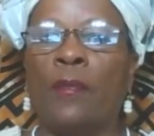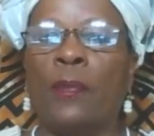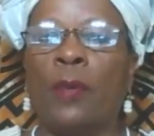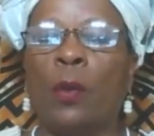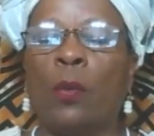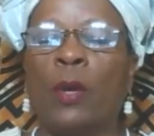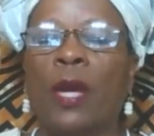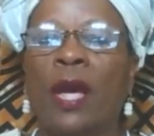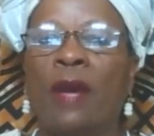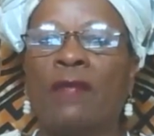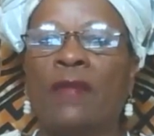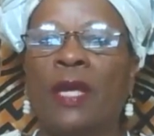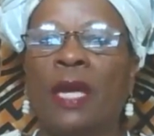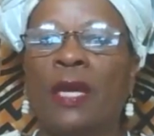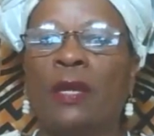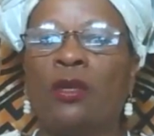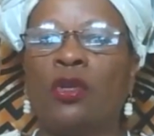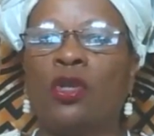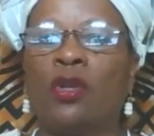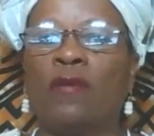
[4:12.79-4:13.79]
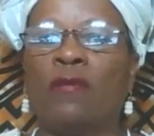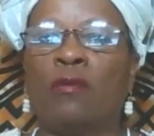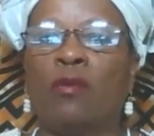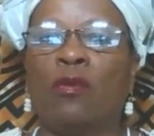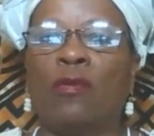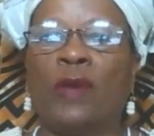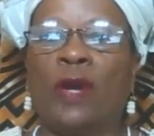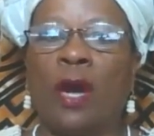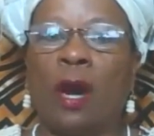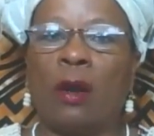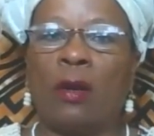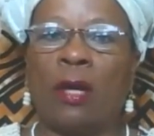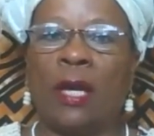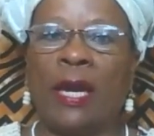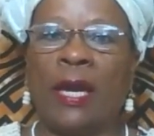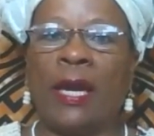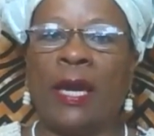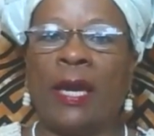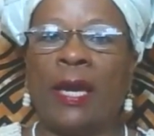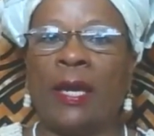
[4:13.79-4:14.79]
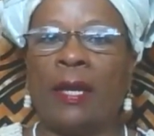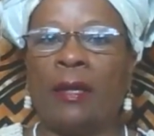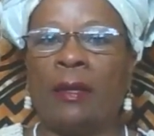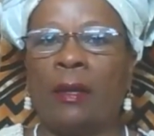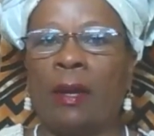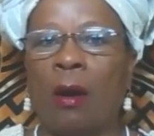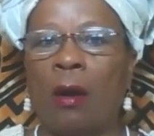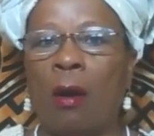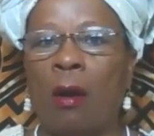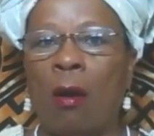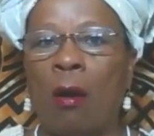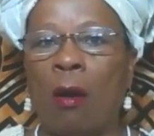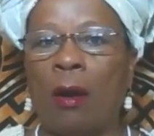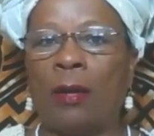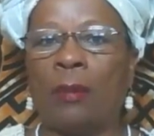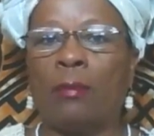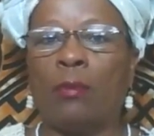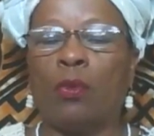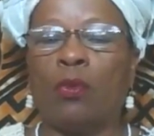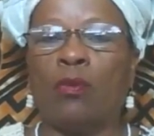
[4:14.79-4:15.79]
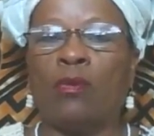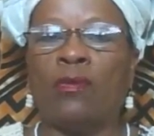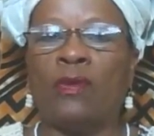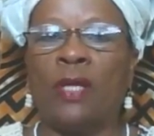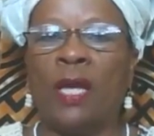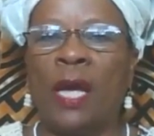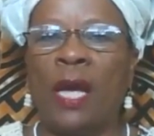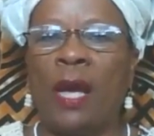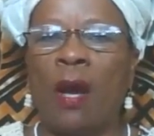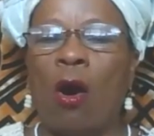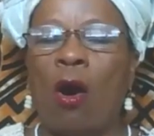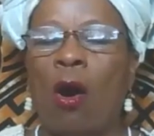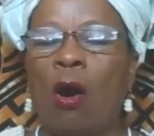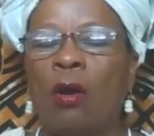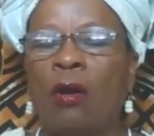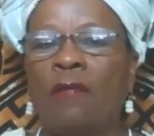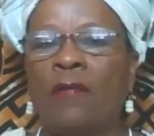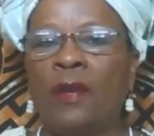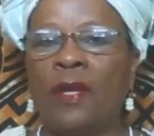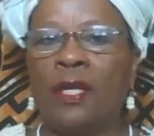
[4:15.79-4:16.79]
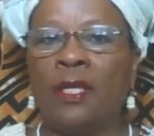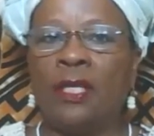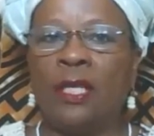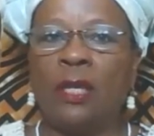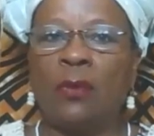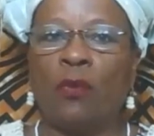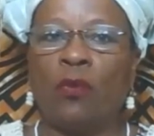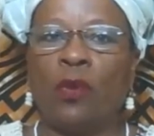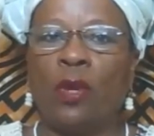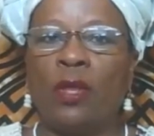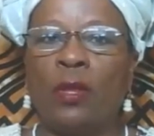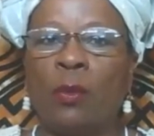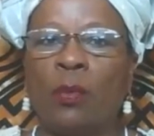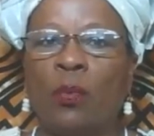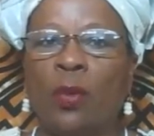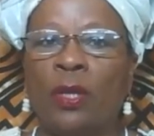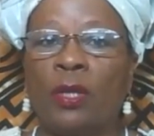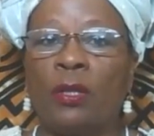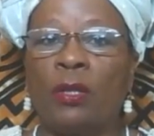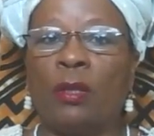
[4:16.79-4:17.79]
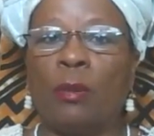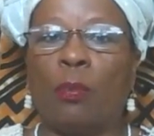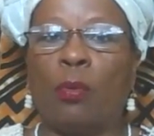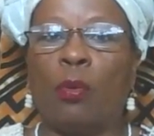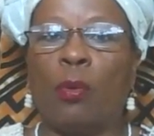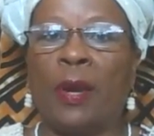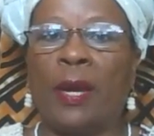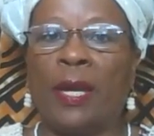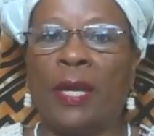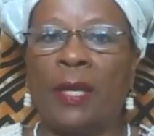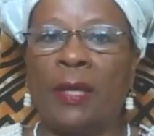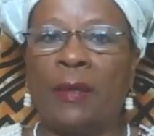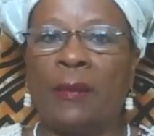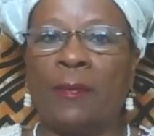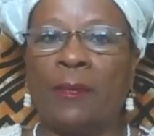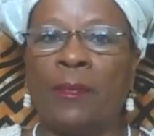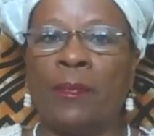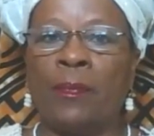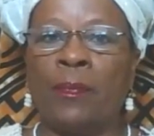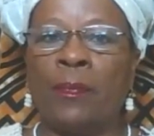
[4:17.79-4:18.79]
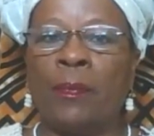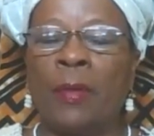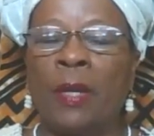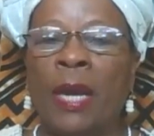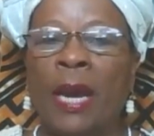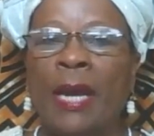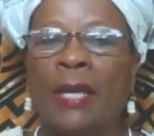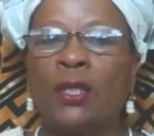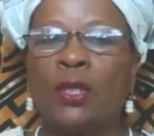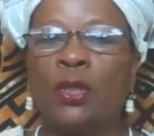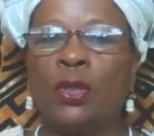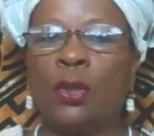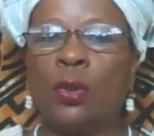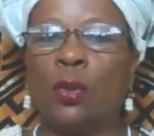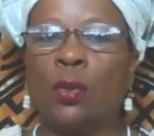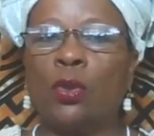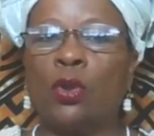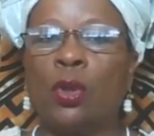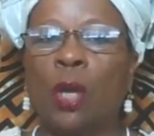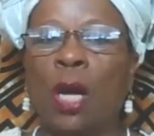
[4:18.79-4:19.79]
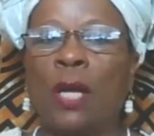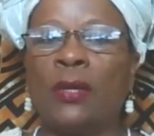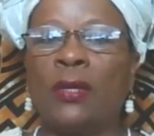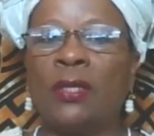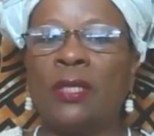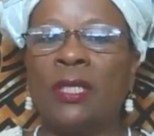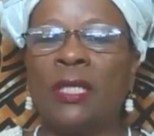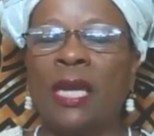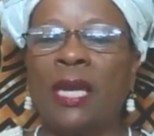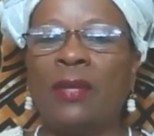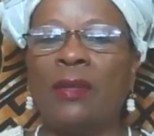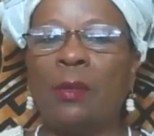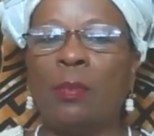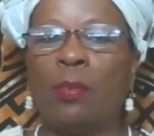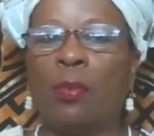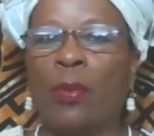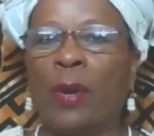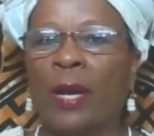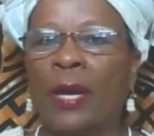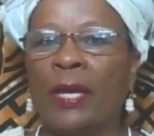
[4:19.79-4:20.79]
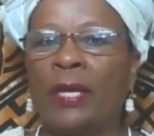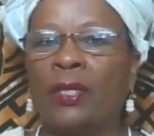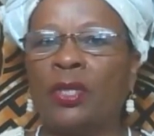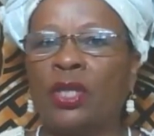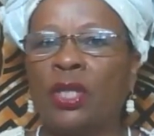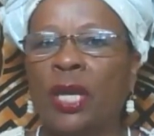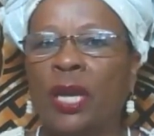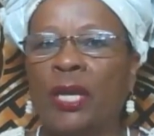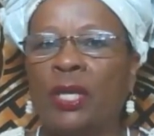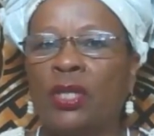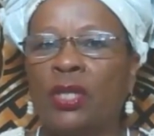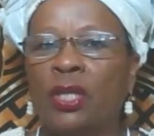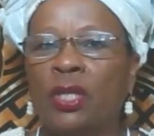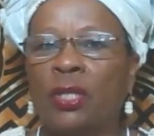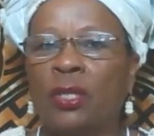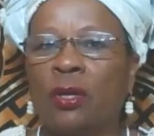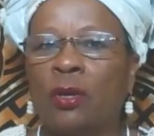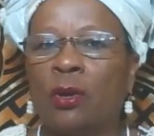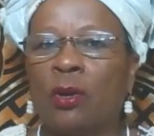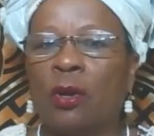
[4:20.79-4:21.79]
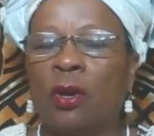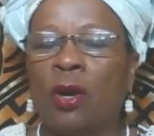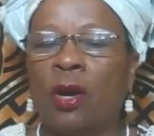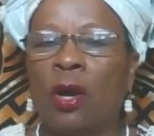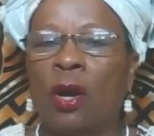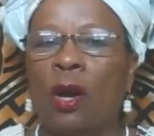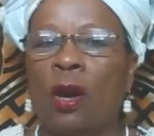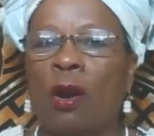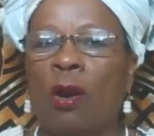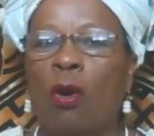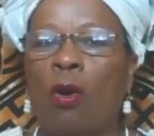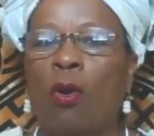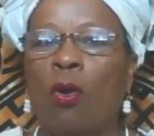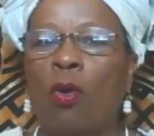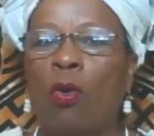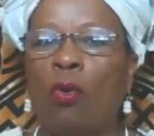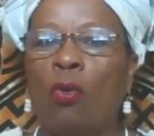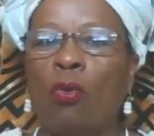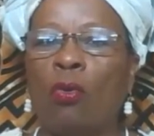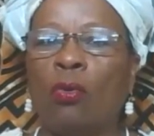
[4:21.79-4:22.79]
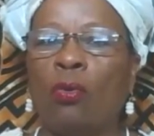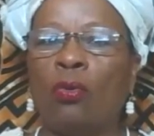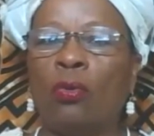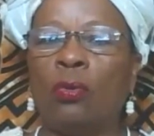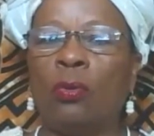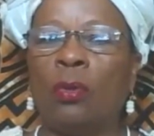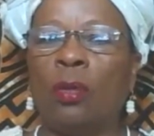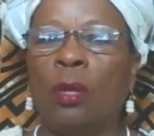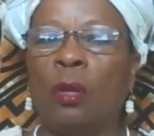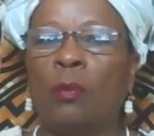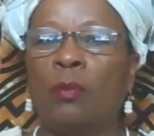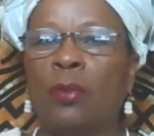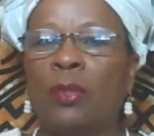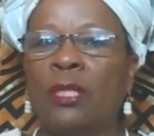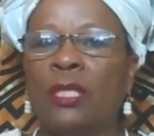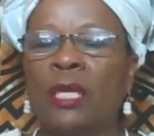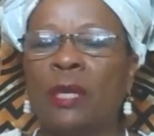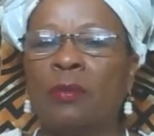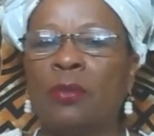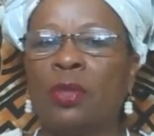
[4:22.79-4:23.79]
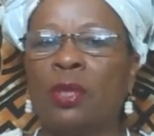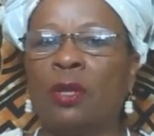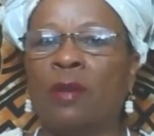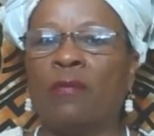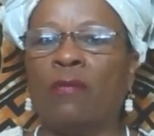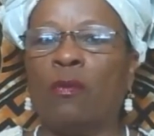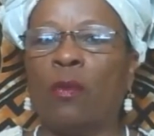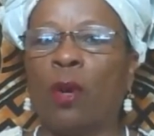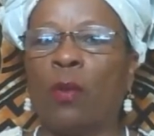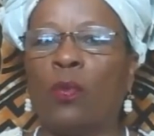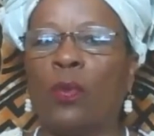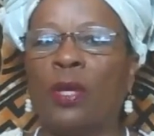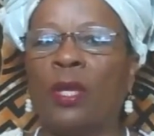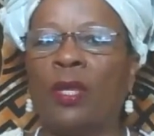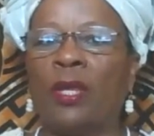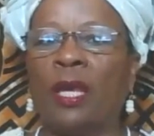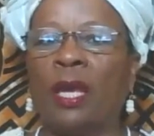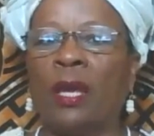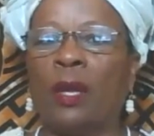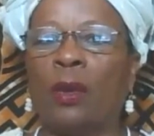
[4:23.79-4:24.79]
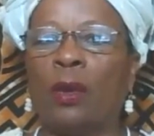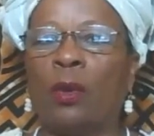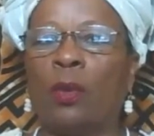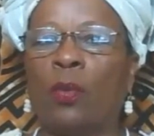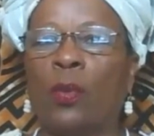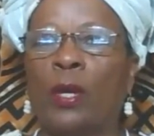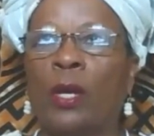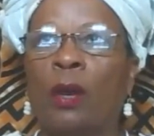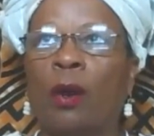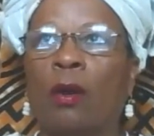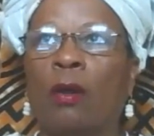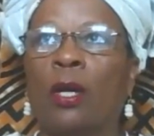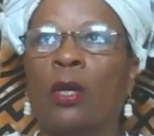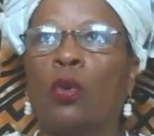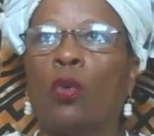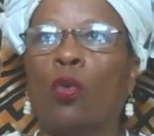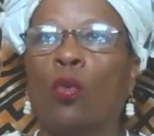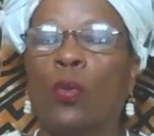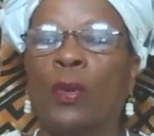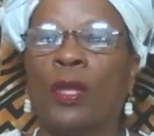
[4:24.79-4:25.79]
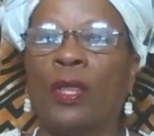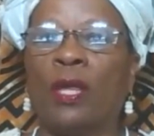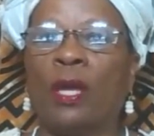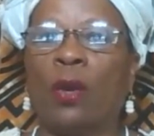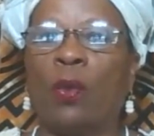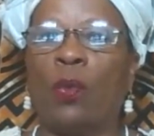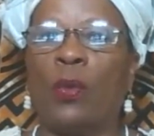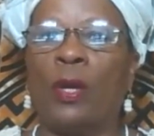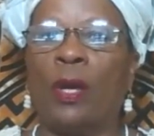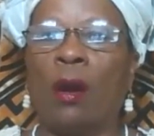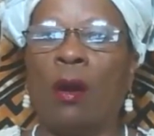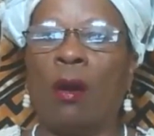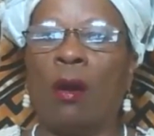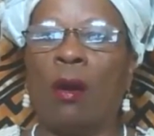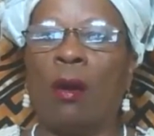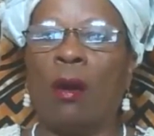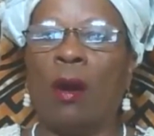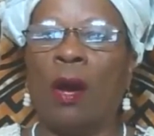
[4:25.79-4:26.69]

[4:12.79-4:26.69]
we have the energy of moving our leg and our heart moves. All of it is in rhythm with the brain. And so to understand the brain changes a whole perception of what we think we are and who we think we are.